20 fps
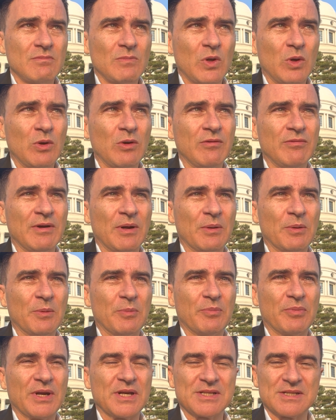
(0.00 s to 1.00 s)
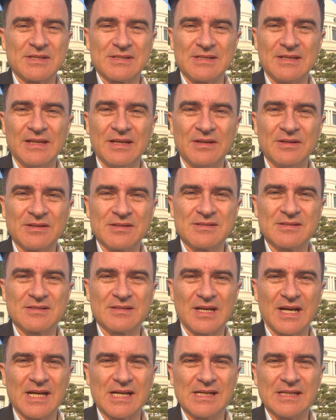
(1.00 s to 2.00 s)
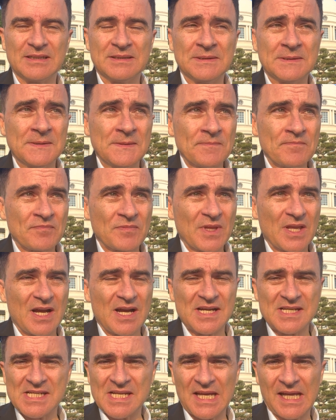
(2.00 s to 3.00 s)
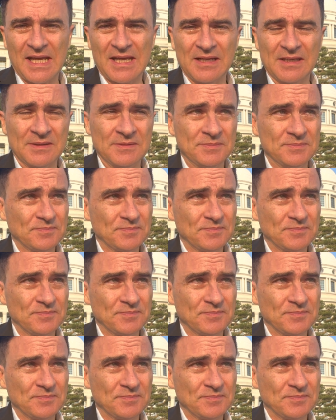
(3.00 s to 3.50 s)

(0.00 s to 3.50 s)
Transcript: All of our precious leaders. Ajay and...